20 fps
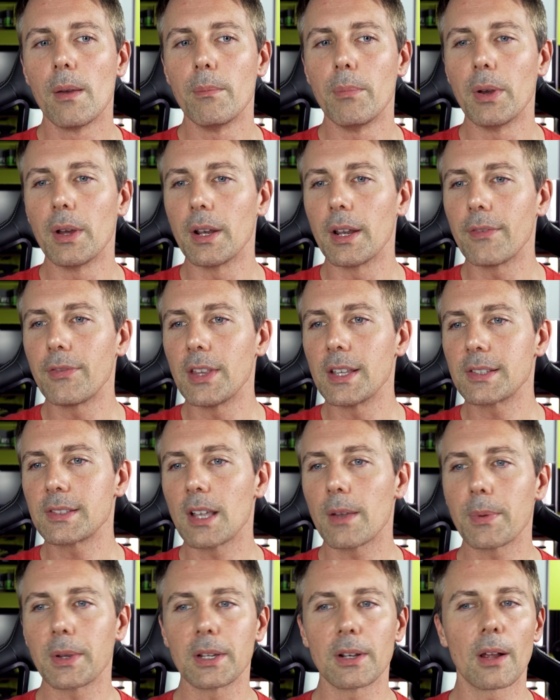But if they're
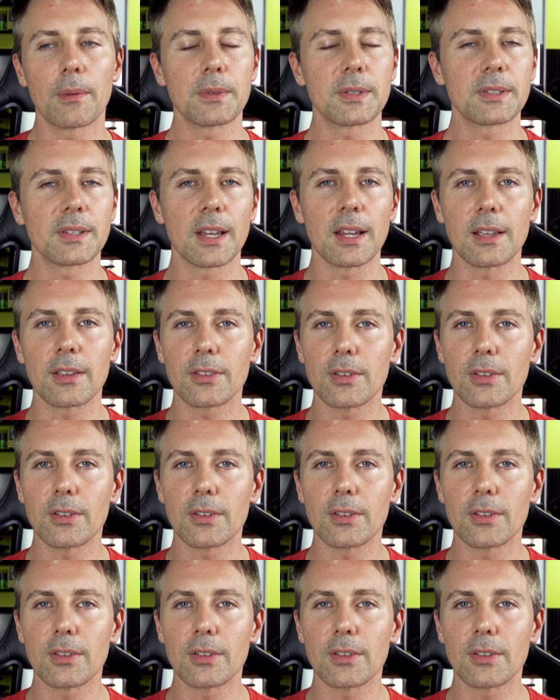stepping it up to say a